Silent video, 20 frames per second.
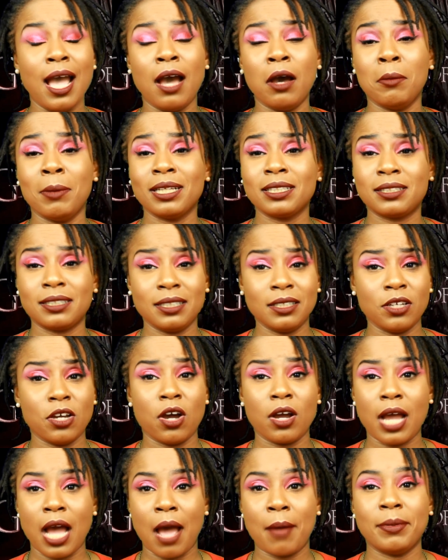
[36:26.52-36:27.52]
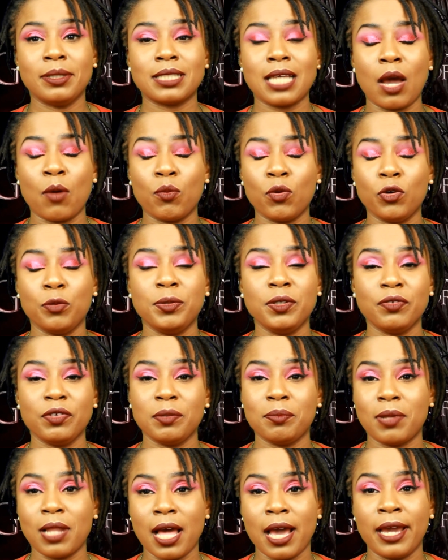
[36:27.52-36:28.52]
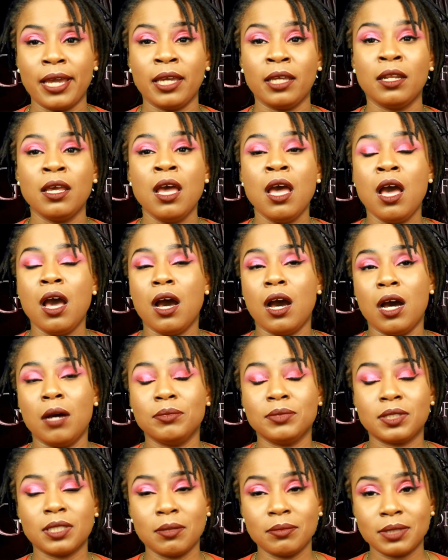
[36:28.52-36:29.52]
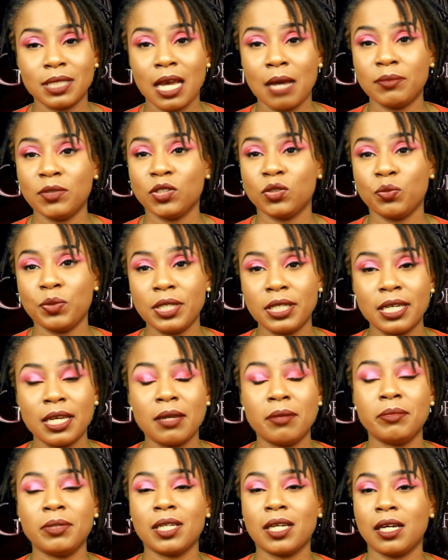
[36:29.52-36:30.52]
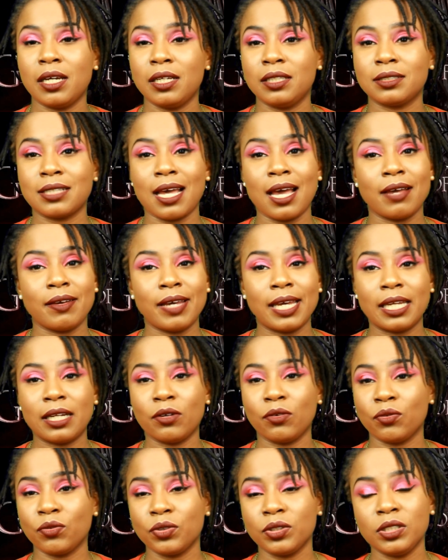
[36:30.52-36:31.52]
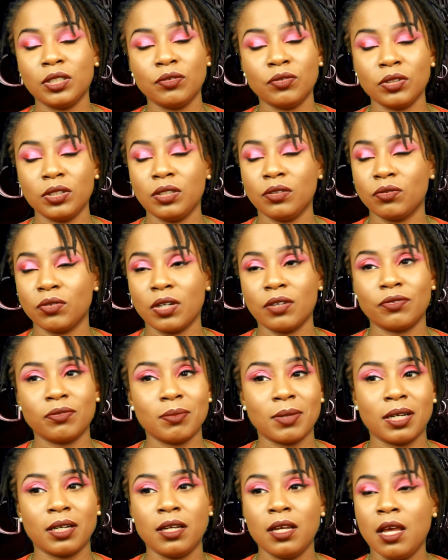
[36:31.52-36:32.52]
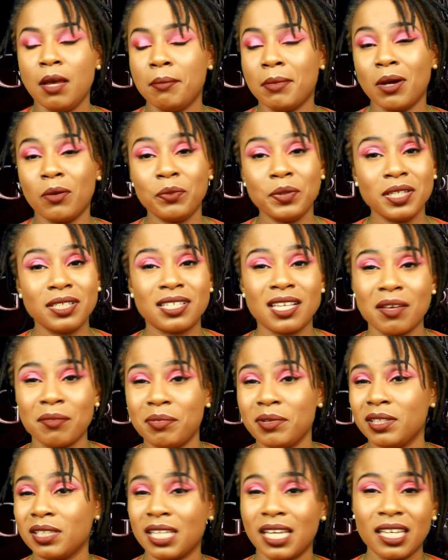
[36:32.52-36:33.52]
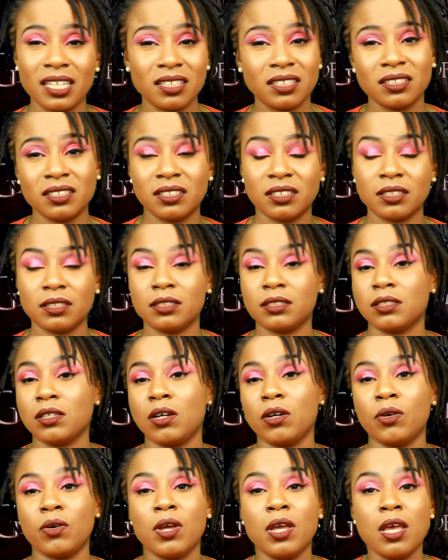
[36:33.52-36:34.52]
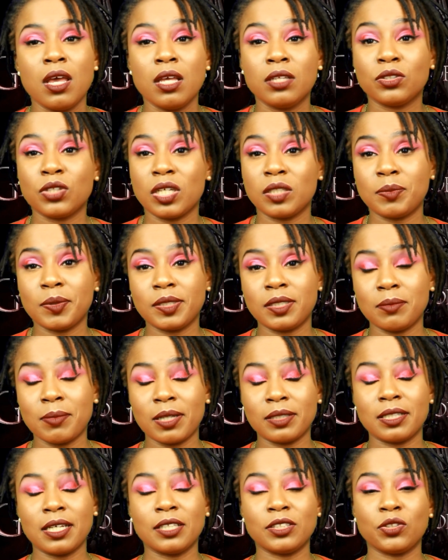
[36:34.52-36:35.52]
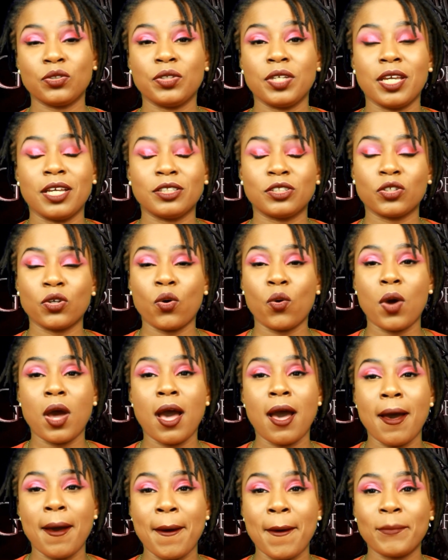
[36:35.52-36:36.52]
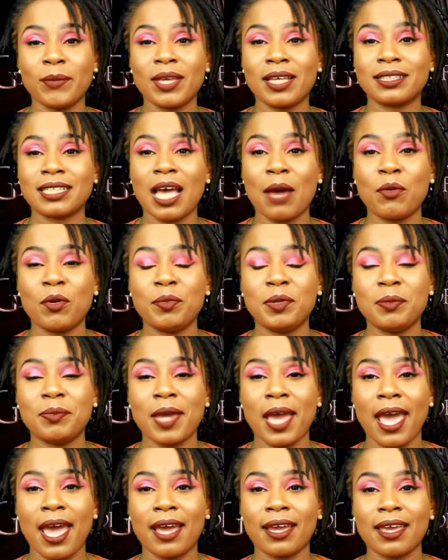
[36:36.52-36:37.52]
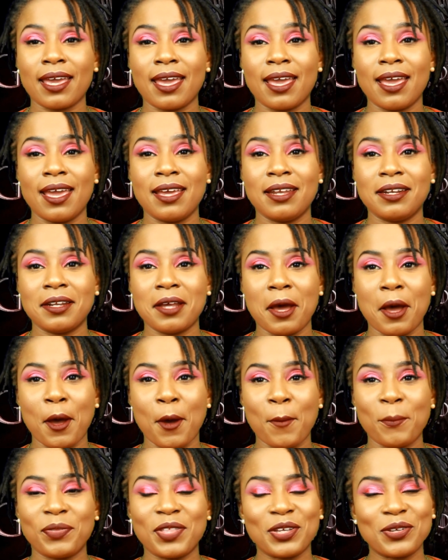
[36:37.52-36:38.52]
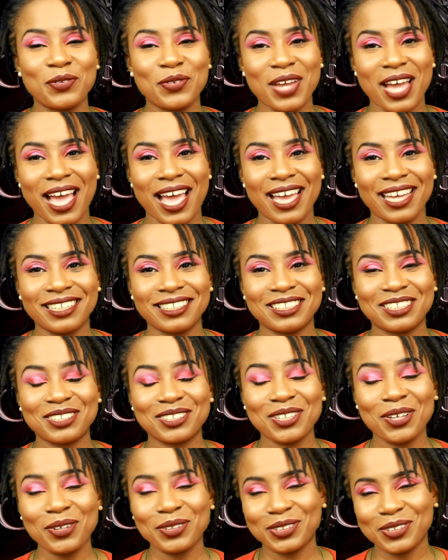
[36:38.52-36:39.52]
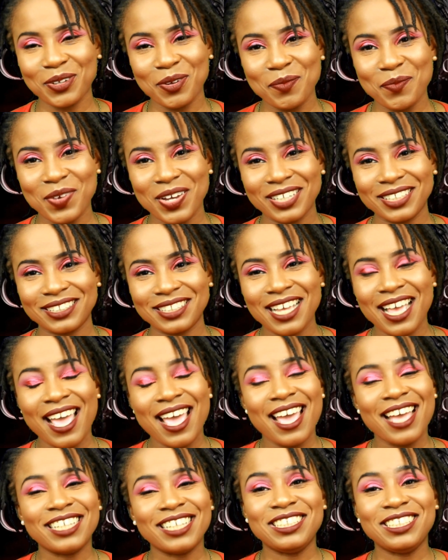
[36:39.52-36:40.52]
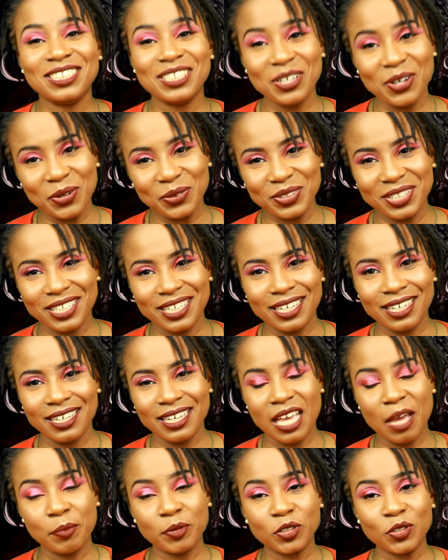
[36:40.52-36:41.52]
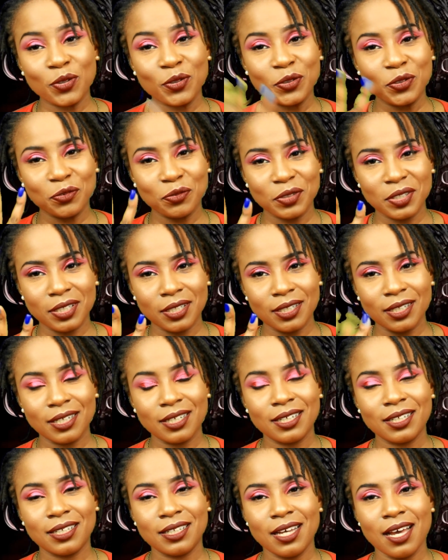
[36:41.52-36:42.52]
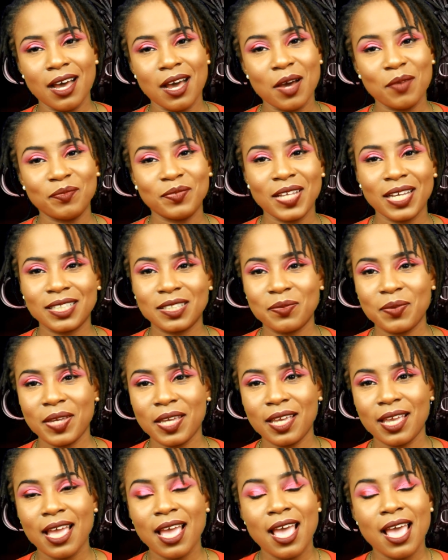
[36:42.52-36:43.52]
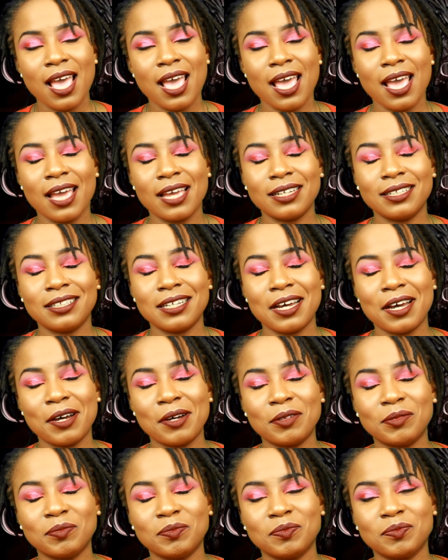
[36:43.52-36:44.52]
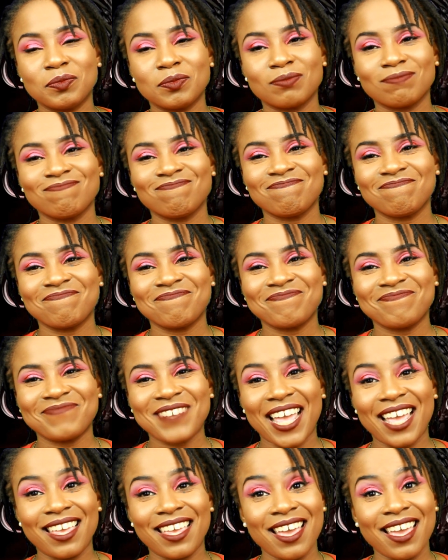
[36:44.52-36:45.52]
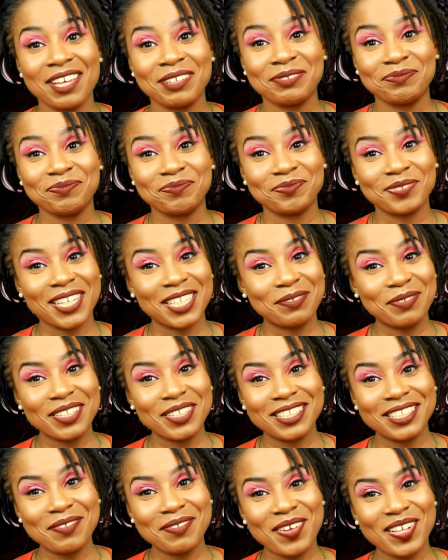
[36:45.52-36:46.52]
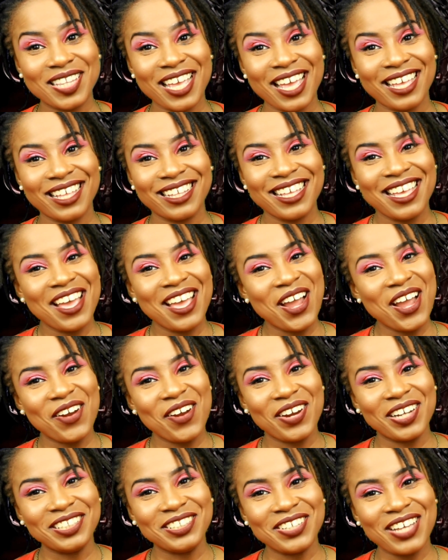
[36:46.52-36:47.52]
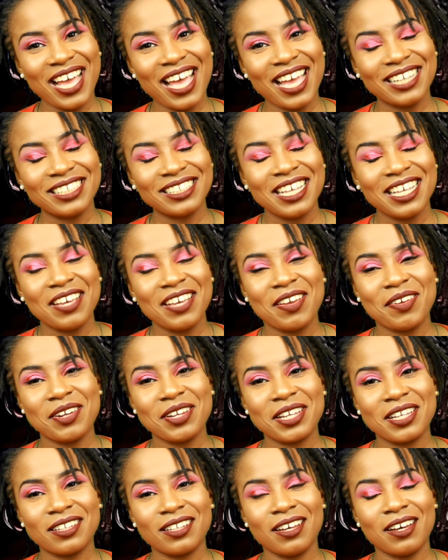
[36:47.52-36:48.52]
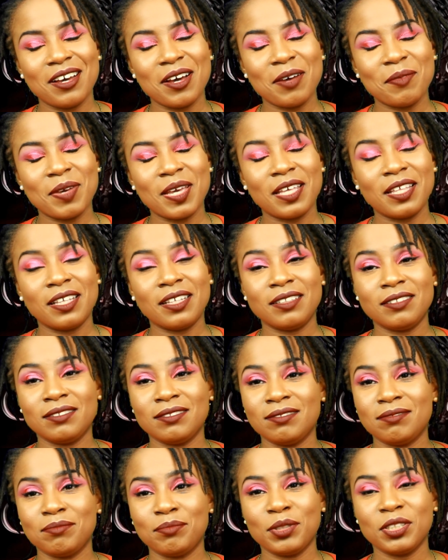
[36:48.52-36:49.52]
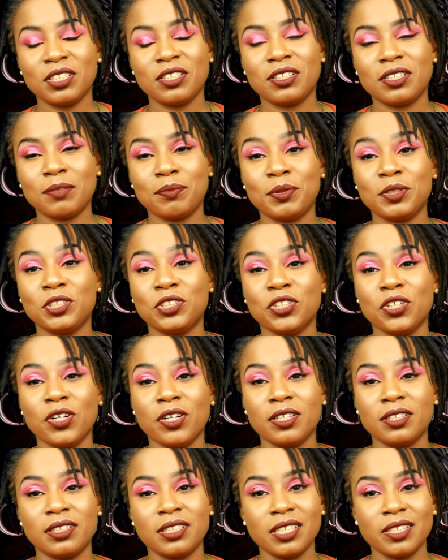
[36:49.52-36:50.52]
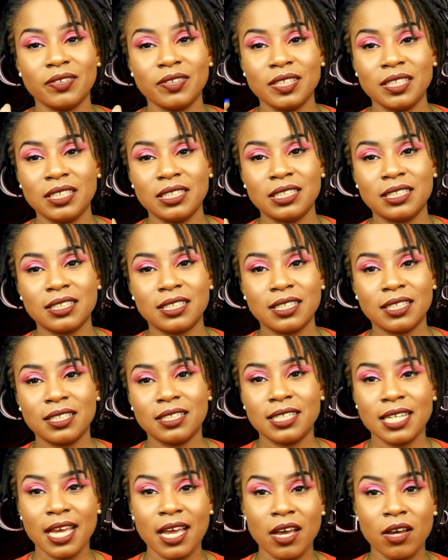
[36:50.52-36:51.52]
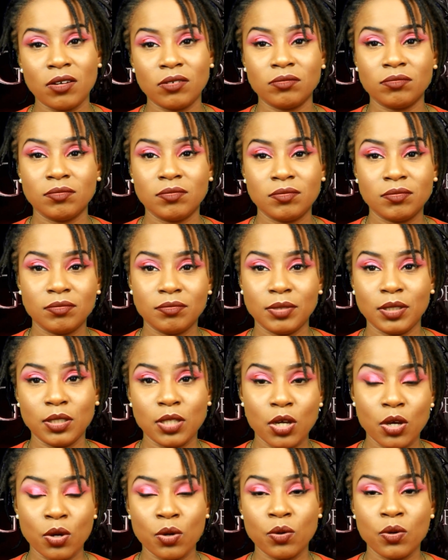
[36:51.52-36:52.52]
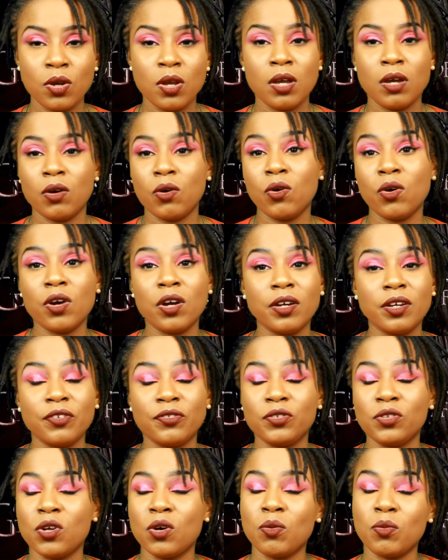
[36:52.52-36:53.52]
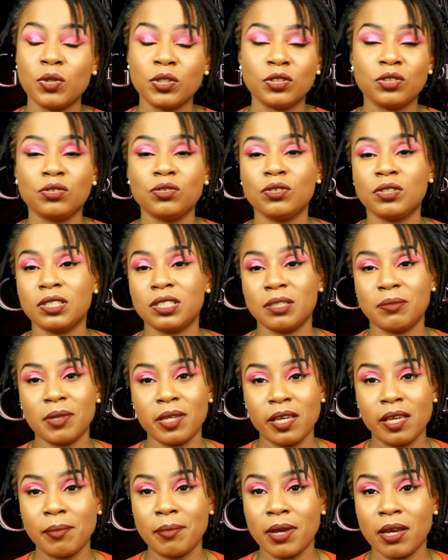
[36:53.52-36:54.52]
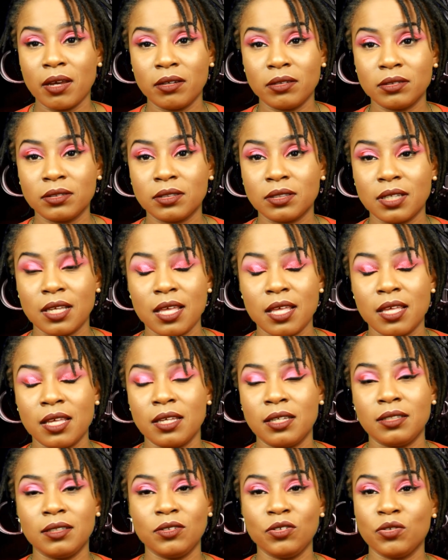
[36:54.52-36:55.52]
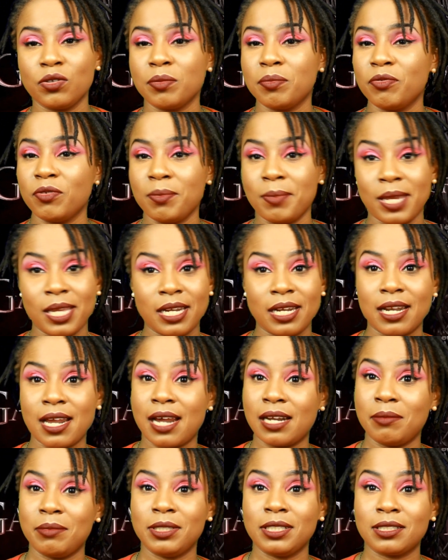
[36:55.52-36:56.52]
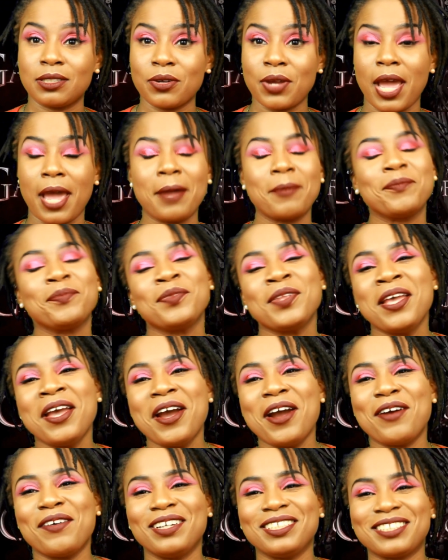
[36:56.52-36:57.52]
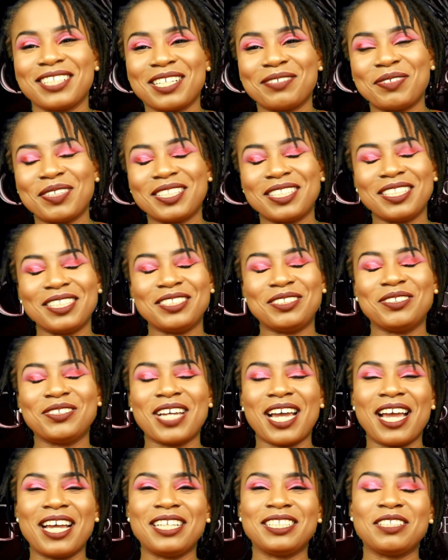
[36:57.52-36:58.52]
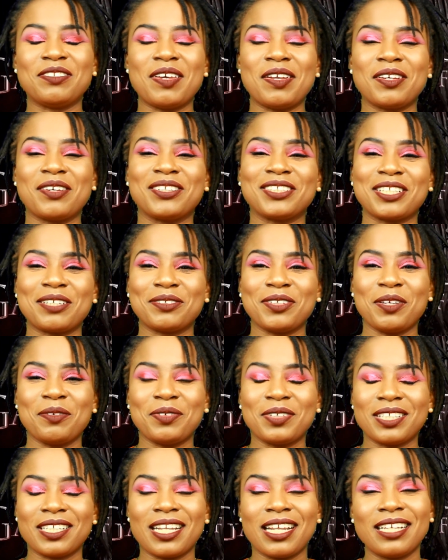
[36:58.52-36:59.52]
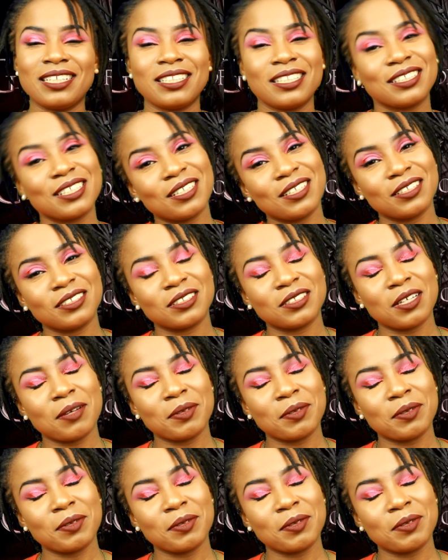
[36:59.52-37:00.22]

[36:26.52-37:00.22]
um, I see y'all comments. I will be replying um, sometime this weekend because I had a really, really rough. My my weeks have been like, ugh. So so that's basically about that. So yeah. So um yes, I will be back and um, thank you guys so so much. GOT episode three um, next week and um, yeah. That's basically about that. All right, you guys, and um, and put the, put your theories down below. Or if you don't want to, you can send me emails and you can remain anonymous, okay? All right, so that's basically it, you guys. If you have any questions, comments, comments, comments, comments,